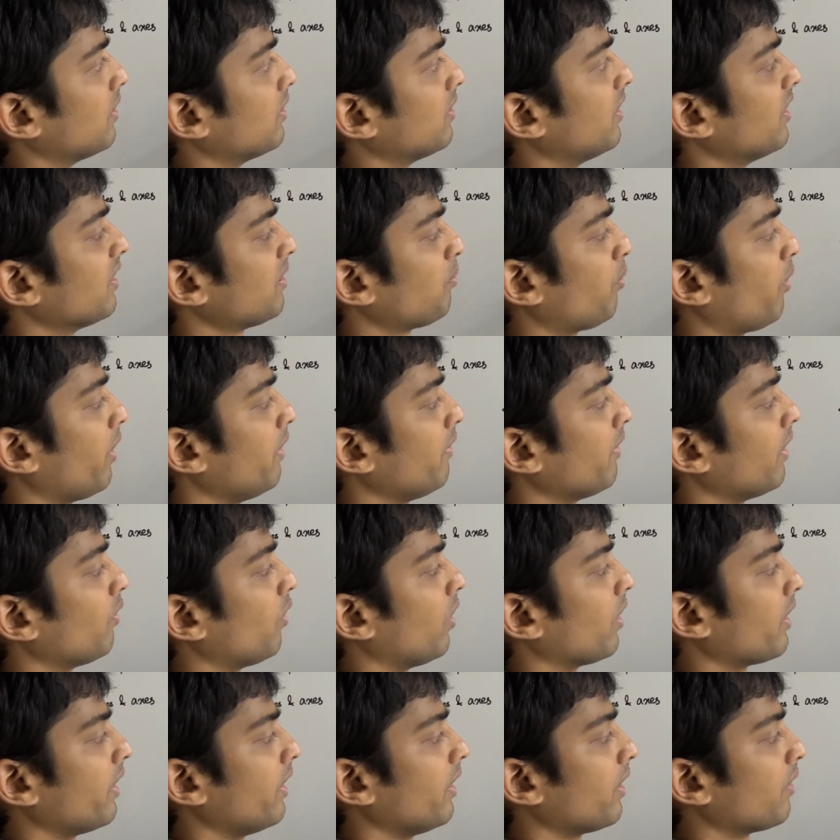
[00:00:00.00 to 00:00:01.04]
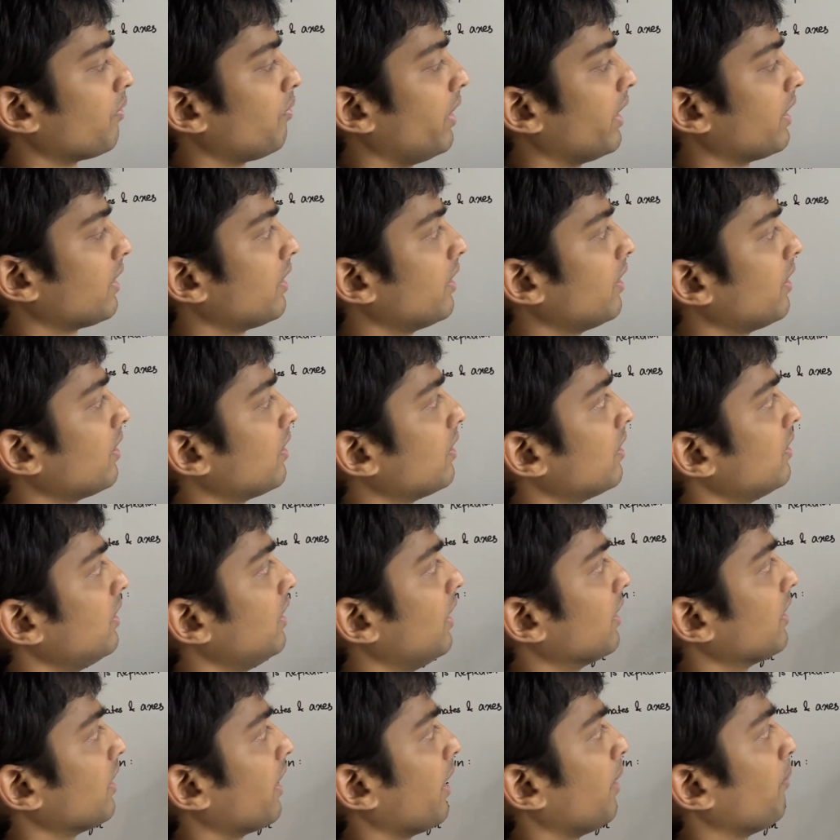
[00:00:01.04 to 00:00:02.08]
this point we have already reflected. The
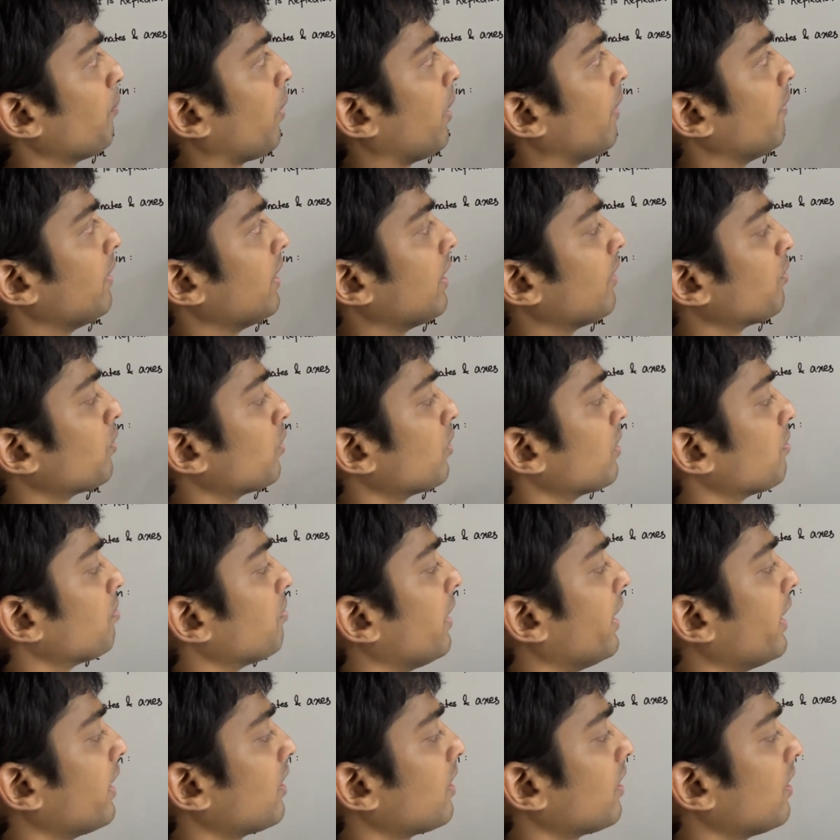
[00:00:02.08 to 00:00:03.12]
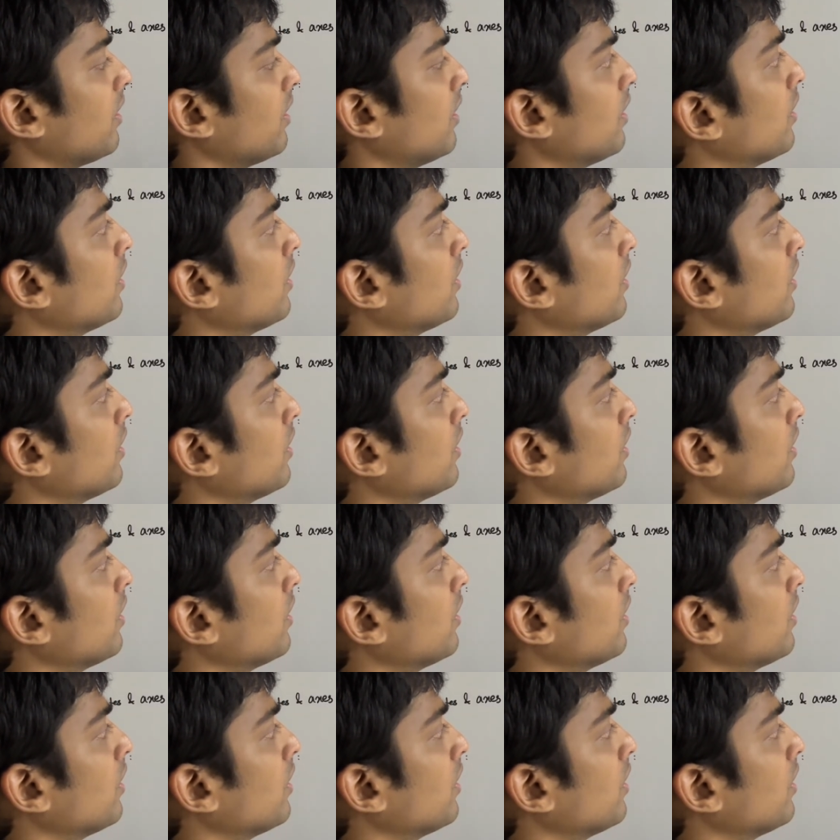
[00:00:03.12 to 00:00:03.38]
other endpoint we have to reflect.